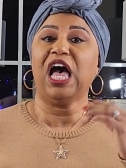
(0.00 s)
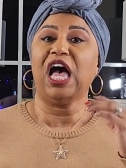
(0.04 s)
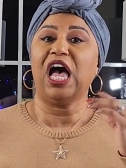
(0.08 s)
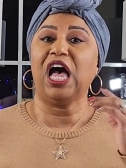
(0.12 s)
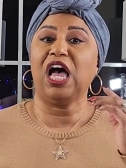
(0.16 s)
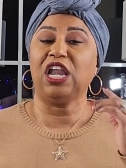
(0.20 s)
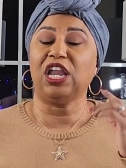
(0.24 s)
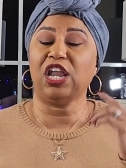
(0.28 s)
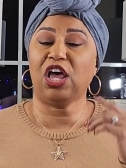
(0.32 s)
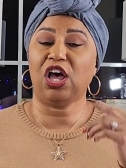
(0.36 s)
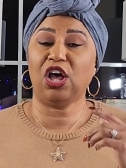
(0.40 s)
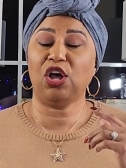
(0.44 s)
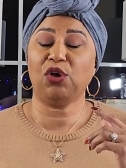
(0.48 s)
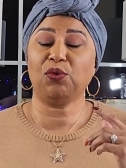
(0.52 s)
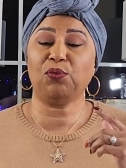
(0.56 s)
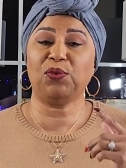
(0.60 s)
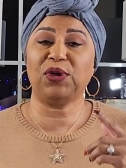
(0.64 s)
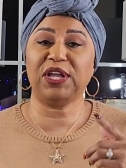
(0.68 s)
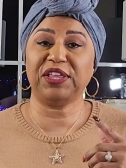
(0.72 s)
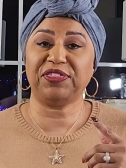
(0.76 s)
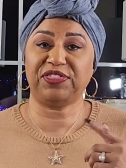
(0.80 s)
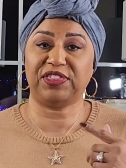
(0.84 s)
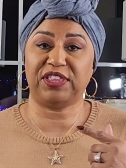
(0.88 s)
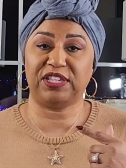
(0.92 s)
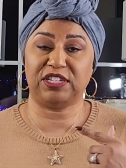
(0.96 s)
Along
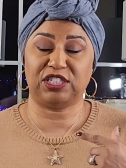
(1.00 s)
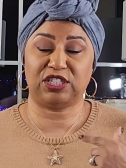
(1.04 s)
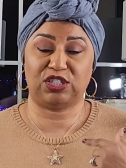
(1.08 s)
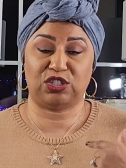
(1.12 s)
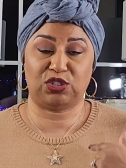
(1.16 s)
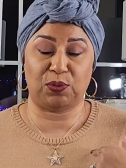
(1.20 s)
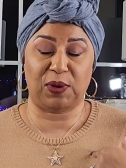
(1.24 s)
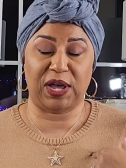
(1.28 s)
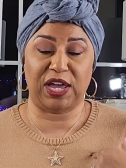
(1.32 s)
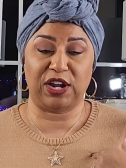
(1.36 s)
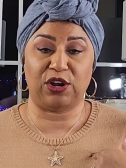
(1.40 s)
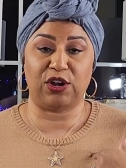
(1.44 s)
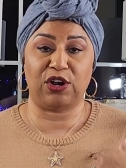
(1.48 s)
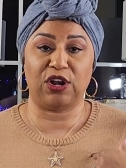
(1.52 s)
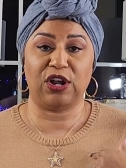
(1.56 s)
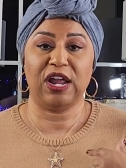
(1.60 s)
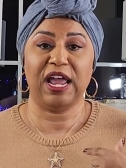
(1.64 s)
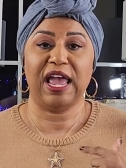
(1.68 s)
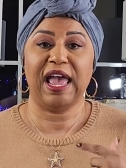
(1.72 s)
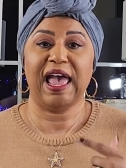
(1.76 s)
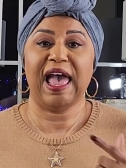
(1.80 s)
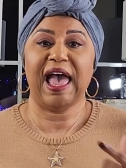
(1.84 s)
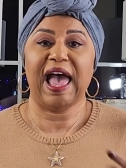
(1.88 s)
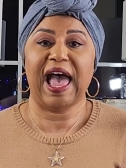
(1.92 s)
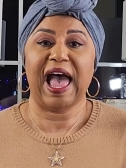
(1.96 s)
with this sweater,
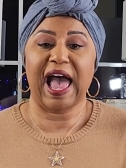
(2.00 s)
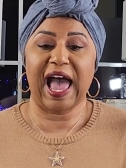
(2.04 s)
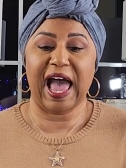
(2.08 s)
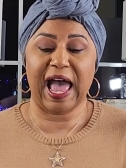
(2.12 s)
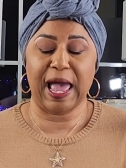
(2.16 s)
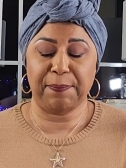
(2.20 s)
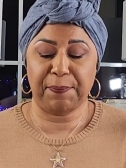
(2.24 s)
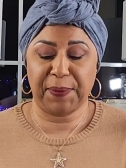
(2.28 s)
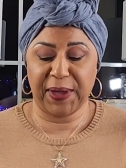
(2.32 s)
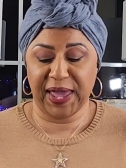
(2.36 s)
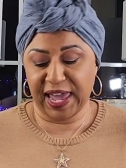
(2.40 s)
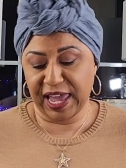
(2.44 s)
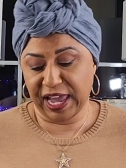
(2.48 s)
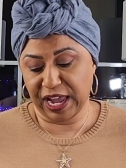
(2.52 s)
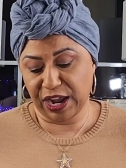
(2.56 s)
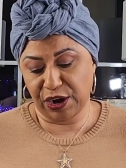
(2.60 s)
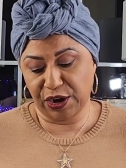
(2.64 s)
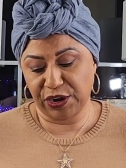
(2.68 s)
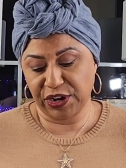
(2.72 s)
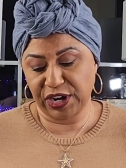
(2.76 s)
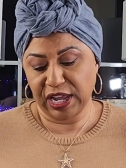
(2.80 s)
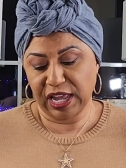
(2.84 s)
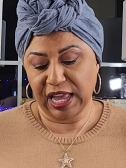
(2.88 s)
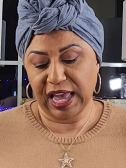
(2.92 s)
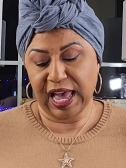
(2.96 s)

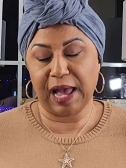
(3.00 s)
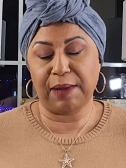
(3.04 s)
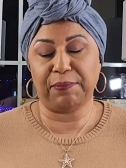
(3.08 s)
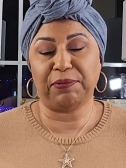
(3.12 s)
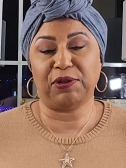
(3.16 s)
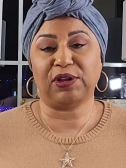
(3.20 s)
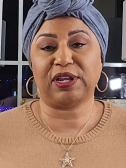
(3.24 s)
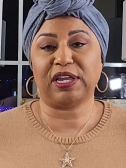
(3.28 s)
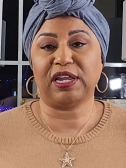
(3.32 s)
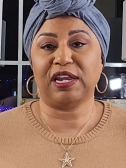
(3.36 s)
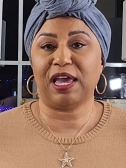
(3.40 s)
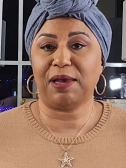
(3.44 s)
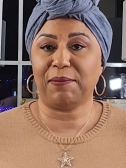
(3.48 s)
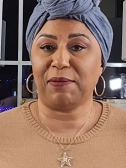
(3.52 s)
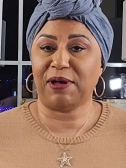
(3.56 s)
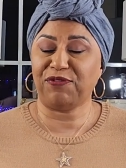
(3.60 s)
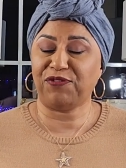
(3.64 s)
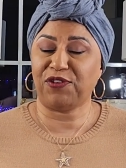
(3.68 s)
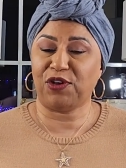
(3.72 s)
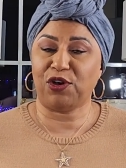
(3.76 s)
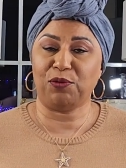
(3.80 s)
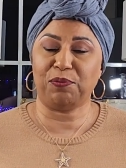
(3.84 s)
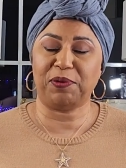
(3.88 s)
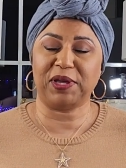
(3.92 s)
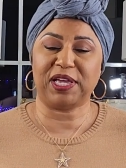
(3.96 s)
I'm looking at my
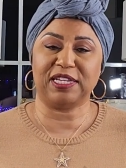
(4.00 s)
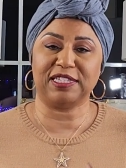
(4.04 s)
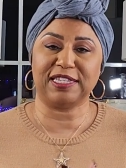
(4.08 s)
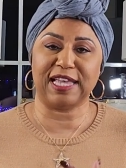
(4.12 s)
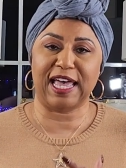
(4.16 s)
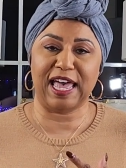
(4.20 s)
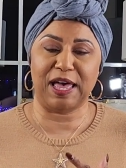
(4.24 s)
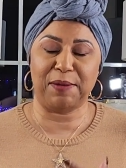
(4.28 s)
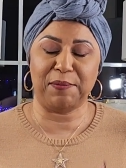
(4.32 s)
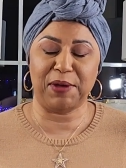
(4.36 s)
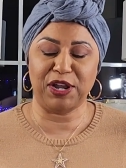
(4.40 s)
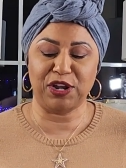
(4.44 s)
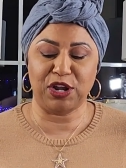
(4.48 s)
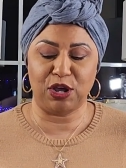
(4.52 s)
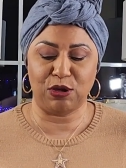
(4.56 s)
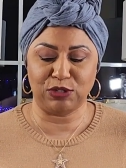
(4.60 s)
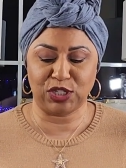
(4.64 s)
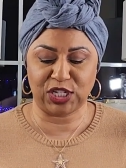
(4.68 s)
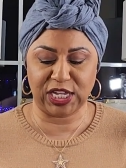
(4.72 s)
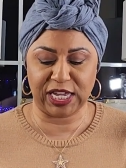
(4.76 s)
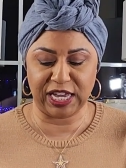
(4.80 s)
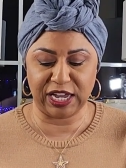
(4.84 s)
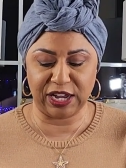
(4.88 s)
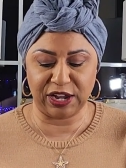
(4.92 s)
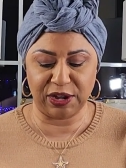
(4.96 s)
phone because I have my
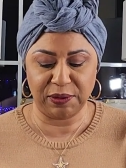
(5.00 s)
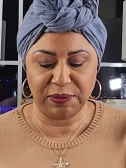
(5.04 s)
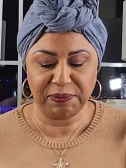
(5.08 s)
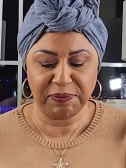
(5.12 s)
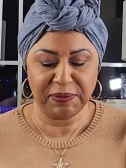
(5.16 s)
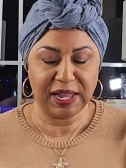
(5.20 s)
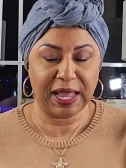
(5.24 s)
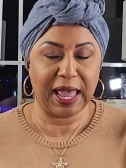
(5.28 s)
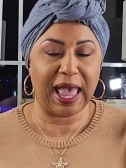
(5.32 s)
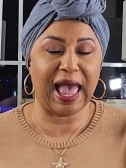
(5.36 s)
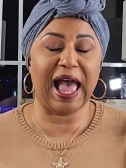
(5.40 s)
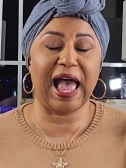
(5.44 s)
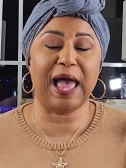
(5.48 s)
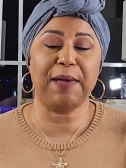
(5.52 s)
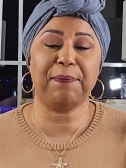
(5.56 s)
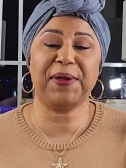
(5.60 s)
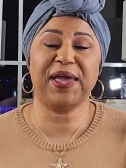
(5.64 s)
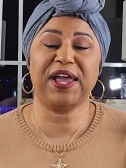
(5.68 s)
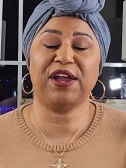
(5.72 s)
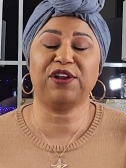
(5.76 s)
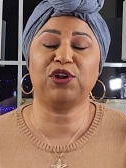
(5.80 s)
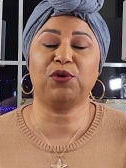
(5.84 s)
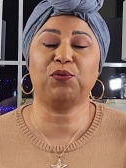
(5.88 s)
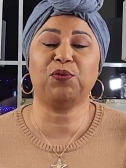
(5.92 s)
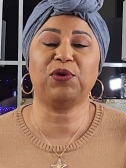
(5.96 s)
notes here. I
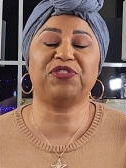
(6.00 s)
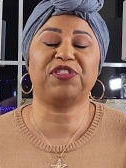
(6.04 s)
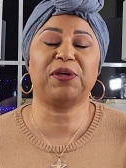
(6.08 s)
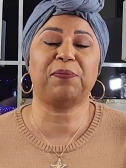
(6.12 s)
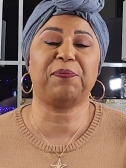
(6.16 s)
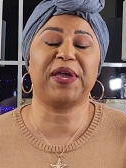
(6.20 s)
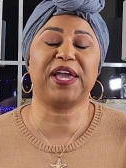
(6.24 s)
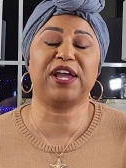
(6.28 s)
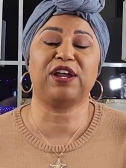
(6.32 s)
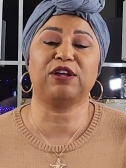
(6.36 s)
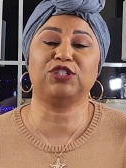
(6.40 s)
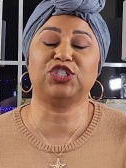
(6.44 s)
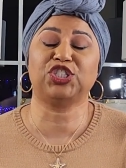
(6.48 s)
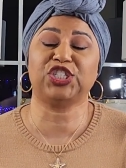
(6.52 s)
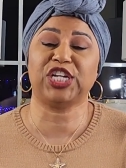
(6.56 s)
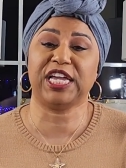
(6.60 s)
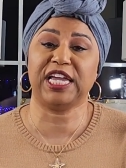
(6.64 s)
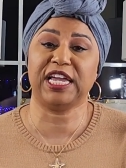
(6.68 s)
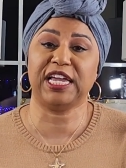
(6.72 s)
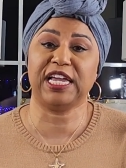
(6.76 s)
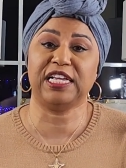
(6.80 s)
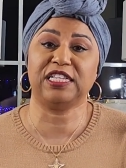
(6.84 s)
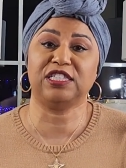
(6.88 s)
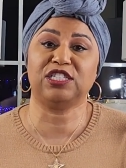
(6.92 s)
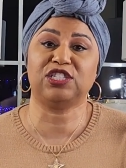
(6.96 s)
paired them with a pair of
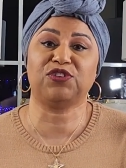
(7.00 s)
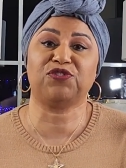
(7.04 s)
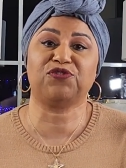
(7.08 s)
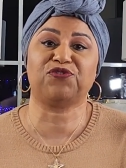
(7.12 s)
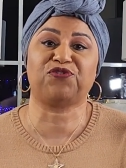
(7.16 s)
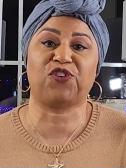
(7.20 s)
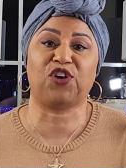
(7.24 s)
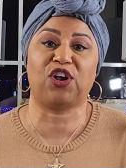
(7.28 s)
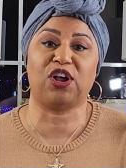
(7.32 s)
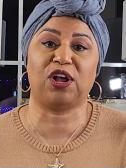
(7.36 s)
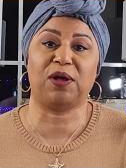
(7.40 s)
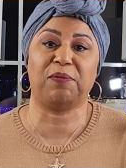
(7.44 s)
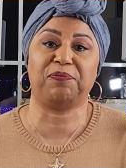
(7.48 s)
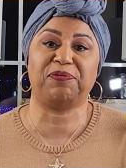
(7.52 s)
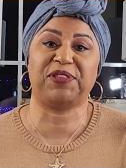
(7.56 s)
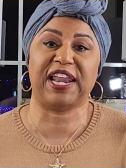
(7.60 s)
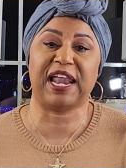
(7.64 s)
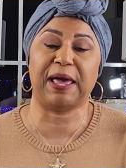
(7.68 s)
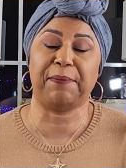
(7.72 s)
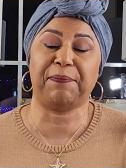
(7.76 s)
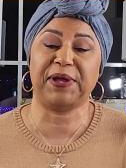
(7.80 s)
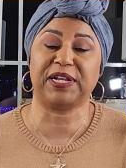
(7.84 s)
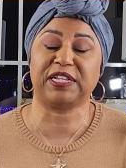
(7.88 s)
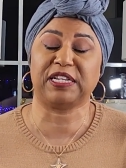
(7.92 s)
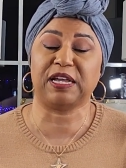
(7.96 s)
jeans that
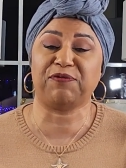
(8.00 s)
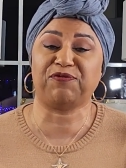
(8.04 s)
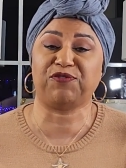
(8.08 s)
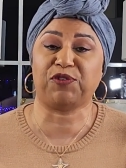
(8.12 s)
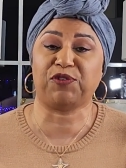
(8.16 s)
I picked up